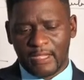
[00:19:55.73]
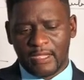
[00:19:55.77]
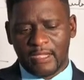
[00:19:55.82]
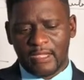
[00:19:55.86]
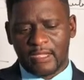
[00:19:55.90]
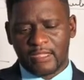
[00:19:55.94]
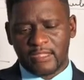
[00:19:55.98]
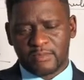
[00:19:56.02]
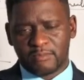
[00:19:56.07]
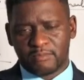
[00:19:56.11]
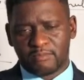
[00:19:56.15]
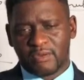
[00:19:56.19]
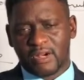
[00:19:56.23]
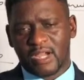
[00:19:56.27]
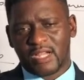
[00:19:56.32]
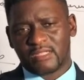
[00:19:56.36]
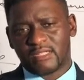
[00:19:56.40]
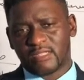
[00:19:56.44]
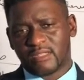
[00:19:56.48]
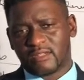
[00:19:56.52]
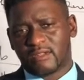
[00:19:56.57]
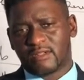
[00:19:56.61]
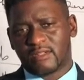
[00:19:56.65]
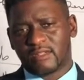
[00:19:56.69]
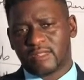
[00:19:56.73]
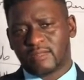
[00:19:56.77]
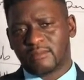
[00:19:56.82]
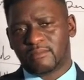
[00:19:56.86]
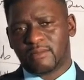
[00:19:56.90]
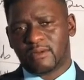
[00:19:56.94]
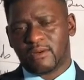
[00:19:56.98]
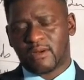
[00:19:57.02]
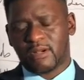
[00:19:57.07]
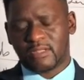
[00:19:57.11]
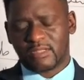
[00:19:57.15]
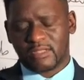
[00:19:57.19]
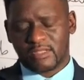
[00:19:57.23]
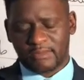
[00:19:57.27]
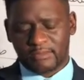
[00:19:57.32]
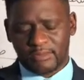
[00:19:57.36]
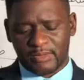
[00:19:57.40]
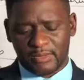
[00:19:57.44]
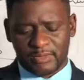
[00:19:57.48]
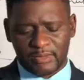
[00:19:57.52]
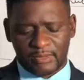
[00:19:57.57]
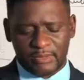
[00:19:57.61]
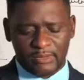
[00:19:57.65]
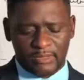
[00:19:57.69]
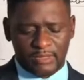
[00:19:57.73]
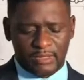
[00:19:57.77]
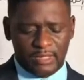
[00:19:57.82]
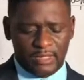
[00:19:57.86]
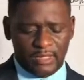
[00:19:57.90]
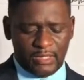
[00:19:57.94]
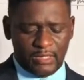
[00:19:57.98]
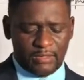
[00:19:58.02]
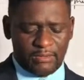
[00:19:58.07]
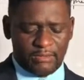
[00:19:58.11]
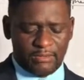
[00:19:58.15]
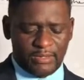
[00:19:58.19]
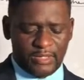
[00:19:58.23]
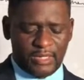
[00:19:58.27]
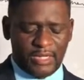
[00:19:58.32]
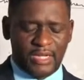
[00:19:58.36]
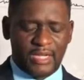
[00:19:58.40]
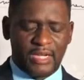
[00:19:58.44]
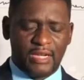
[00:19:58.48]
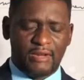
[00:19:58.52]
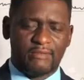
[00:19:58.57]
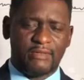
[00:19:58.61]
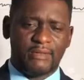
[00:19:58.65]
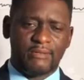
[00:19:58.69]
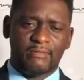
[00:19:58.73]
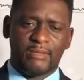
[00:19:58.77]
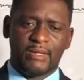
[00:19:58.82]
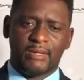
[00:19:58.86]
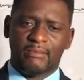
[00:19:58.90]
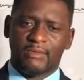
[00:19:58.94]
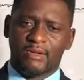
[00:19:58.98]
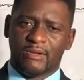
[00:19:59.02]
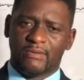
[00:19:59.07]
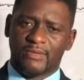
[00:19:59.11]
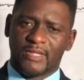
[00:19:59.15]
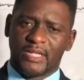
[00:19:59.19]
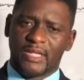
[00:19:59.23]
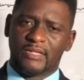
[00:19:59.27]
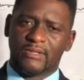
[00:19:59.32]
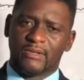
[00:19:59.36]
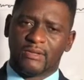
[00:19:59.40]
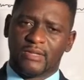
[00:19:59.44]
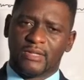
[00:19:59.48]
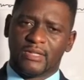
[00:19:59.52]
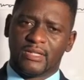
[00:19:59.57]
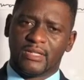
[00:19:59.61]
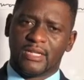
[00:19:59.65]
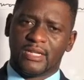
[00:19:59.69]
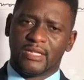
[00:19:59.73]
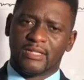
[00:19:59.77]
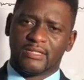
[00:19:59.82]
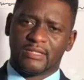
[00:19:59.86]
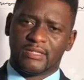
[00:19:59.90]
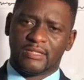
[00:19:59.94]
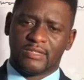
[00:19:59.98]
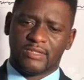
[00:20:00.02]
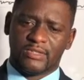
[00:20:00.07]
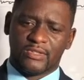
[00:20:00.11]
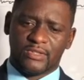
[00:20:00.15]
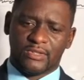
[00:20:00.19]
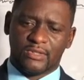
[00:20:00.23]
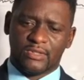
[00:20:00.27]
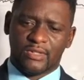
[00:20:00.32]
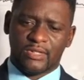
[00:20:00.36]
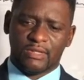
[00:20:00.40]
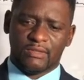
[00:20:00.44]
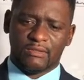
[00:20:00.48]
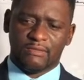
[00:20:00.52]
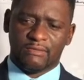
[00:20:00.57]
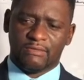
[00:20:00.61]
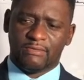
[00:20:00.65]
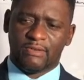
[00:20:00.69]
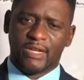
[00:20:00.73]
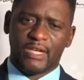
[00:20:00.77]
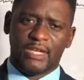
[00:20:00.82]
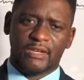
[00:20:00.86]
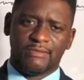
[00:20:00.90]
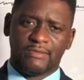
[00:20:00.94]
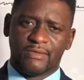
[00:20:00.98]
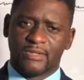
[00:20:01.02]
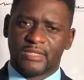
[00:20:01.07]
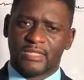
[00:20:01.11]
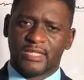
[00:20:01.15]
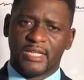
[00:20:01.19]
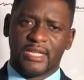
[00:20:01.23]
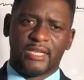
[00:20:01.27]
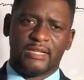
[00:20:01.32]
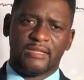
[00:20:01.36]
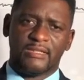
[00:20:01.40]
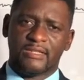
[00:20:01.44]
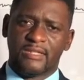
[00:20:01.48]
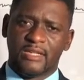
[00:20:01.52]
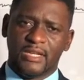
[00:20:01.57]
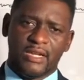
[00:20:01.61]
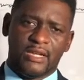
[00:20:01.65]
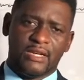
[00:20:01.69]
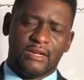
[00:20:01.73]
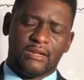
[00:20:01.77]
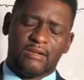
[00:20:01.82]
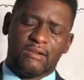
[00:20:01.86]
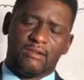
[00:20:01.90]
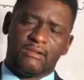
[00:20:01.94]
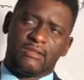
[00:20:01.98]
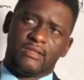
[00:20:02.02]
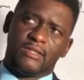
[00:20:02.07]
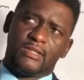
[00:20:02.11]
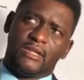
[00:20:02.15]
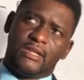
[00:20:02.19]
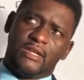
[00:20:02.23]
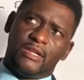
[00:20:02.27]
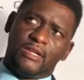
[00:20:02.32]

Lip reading: It's practically impossible for every member of that organization in 5 or 10 years